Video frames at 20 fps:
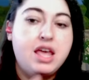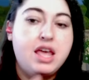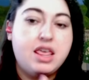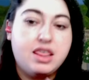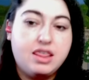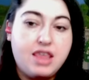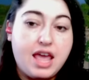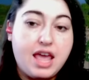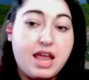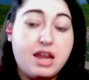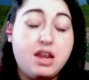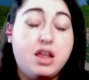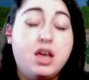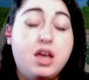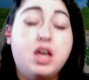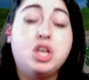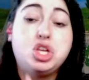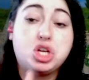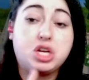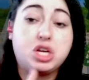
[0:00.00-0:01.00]
Then
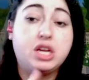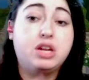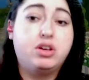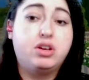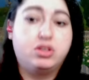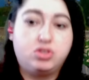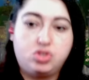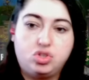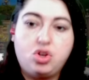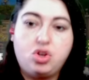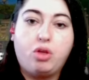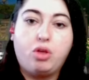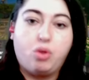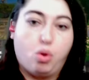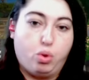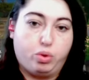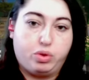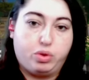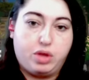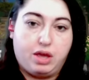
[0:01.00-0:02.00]
you're going to install the
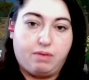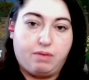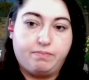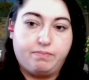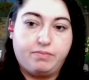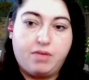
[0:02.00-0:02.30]
whole thing.